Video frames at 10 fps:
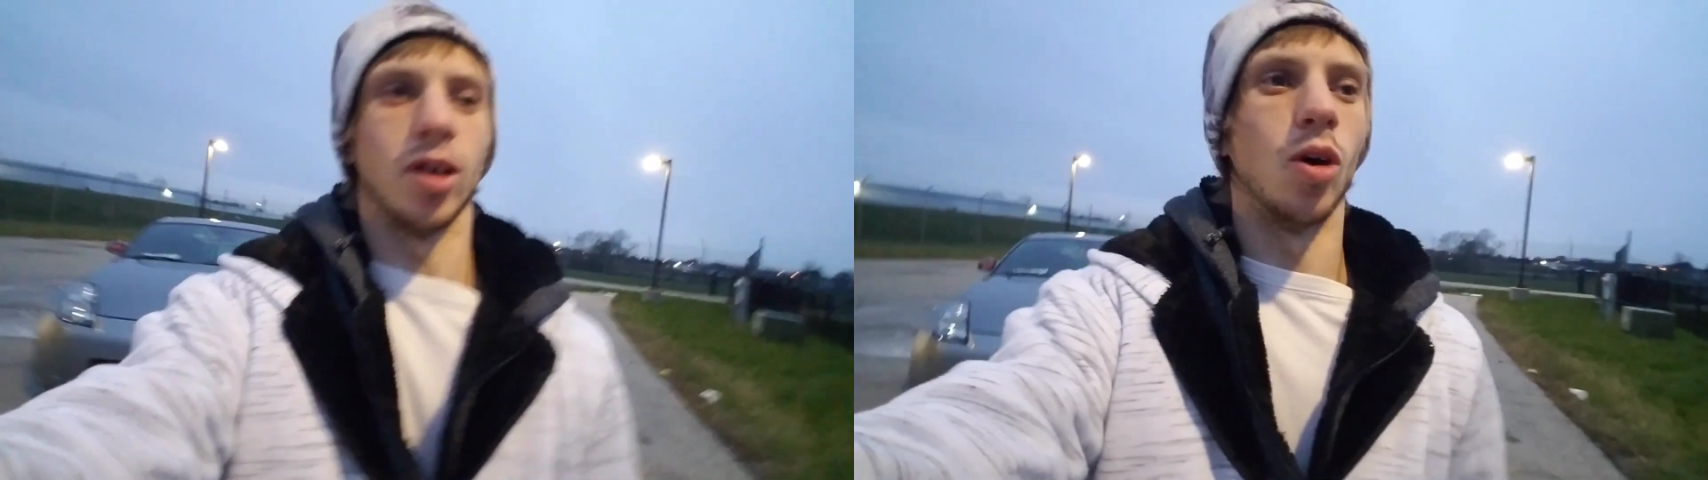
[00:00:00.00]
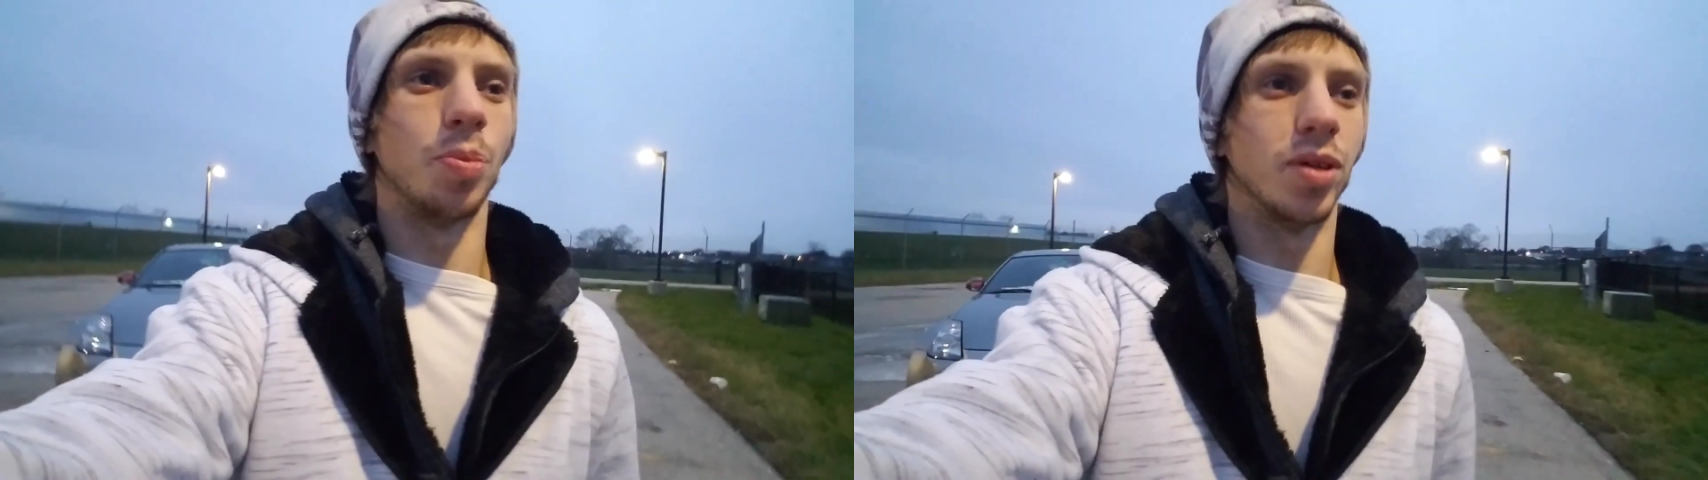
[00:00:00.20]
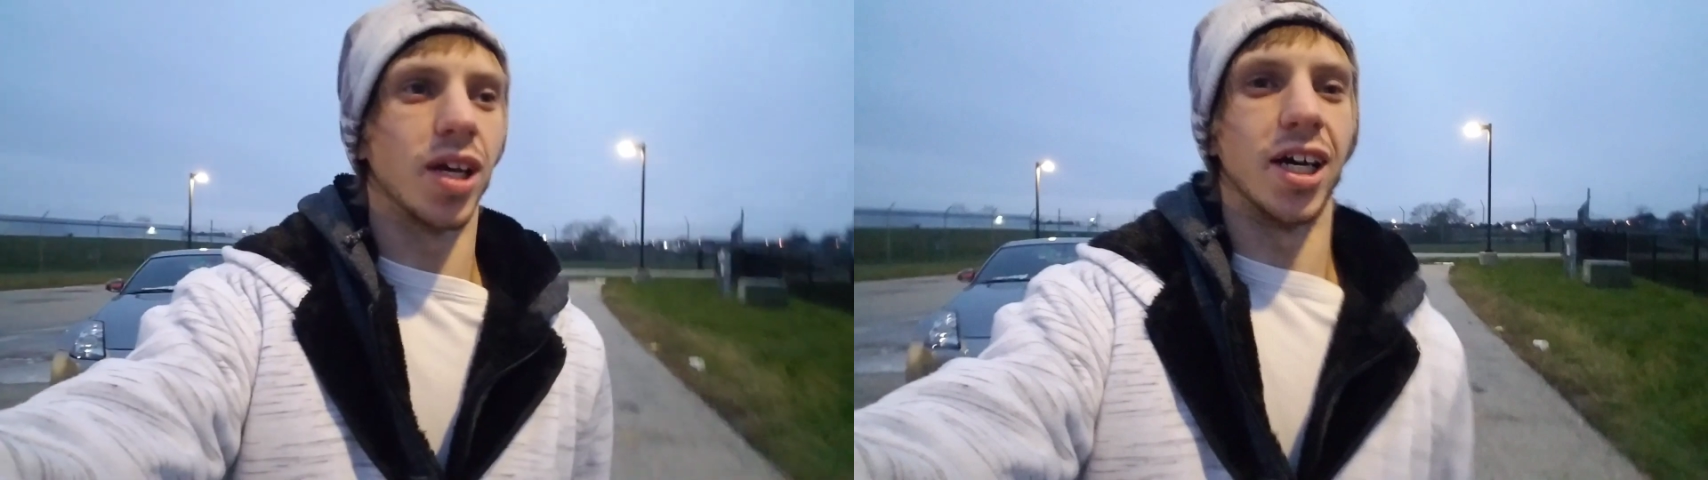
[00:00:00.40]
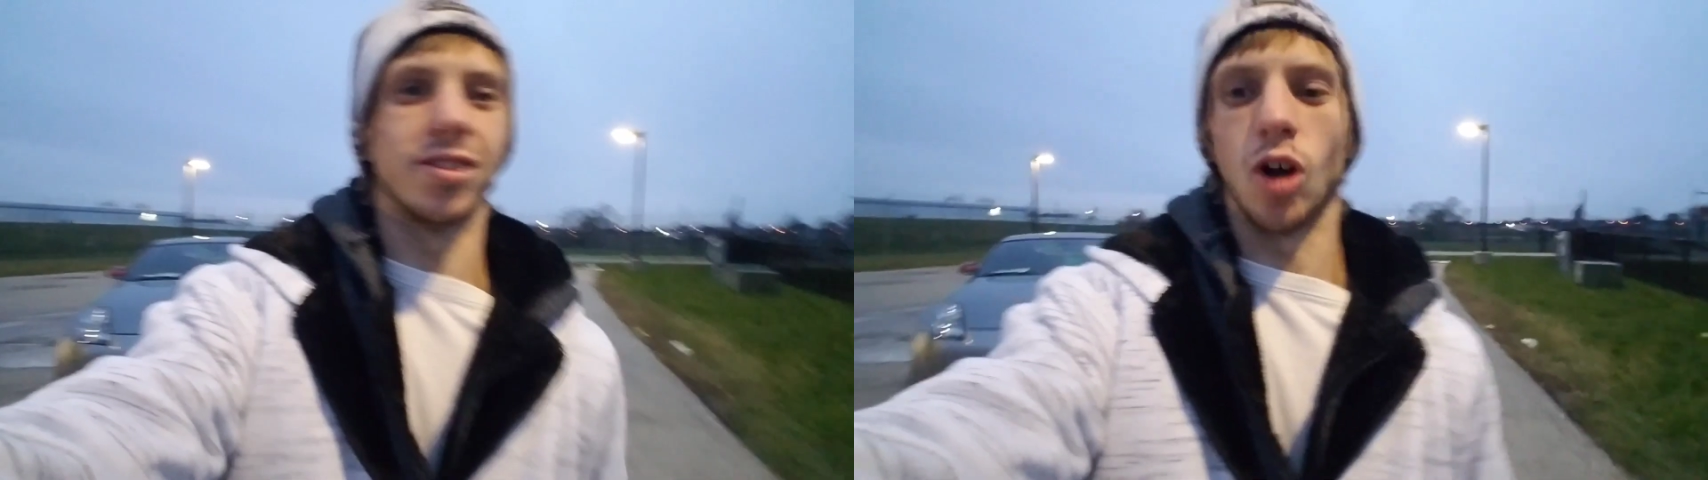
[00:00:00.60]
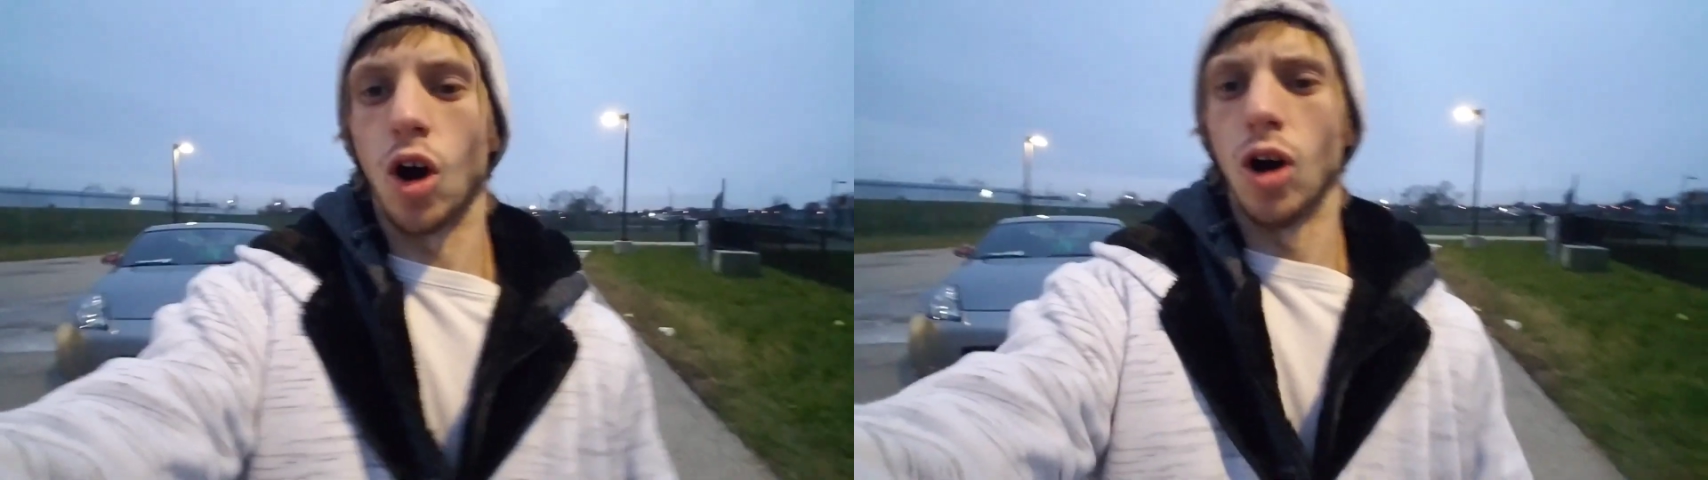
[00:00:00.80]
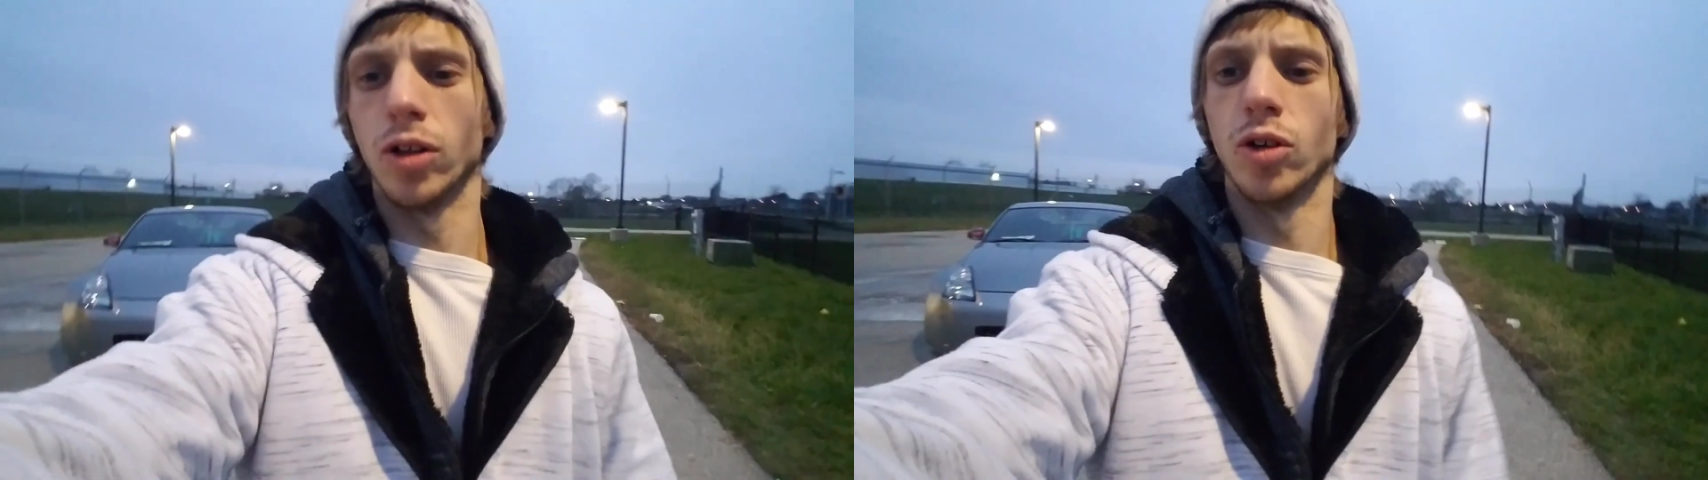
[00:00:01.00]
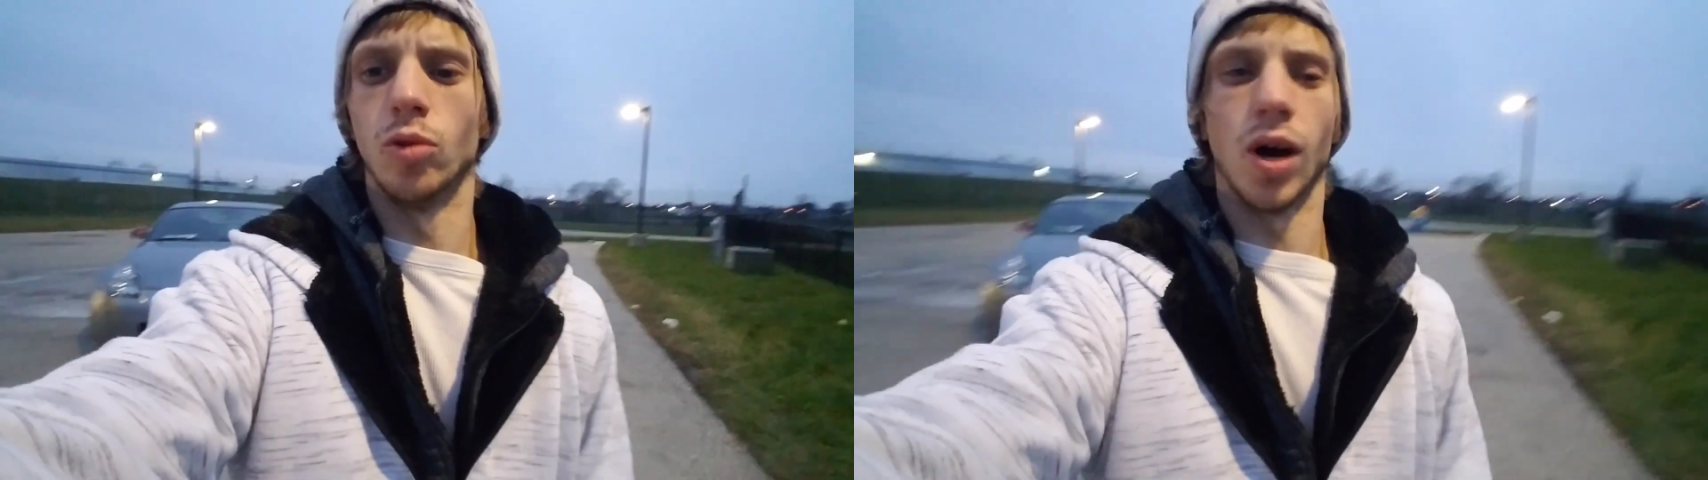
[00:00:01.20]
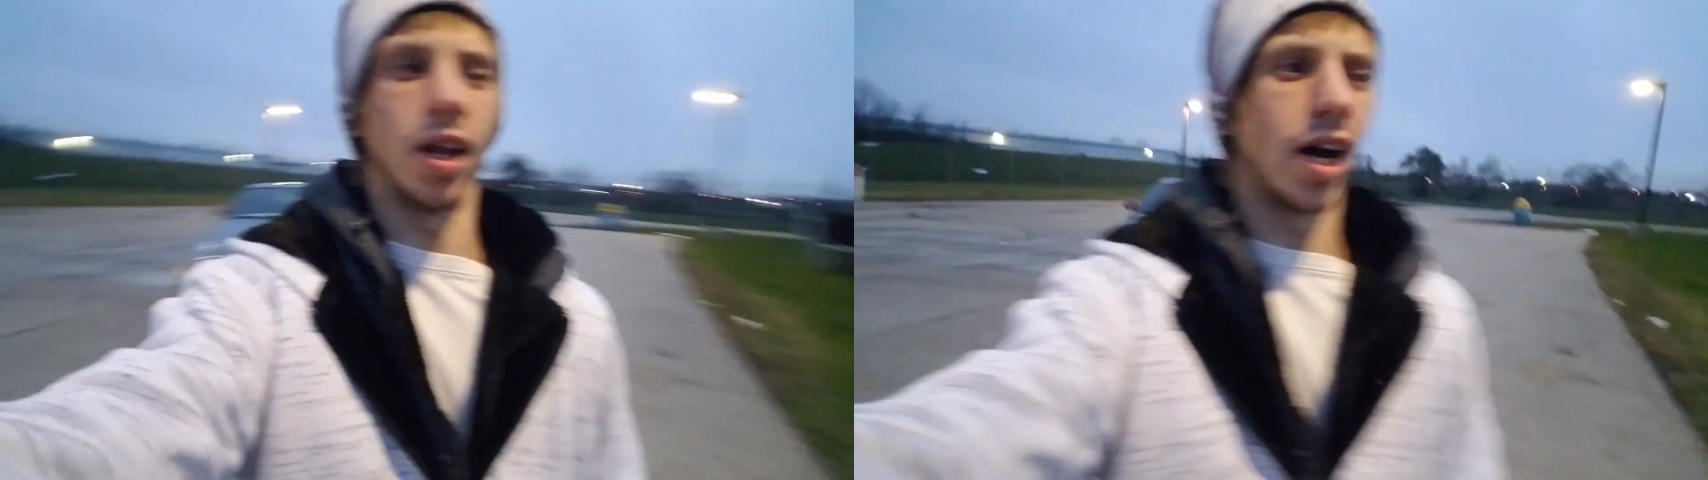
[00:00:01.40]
I hope you guys are all doing well.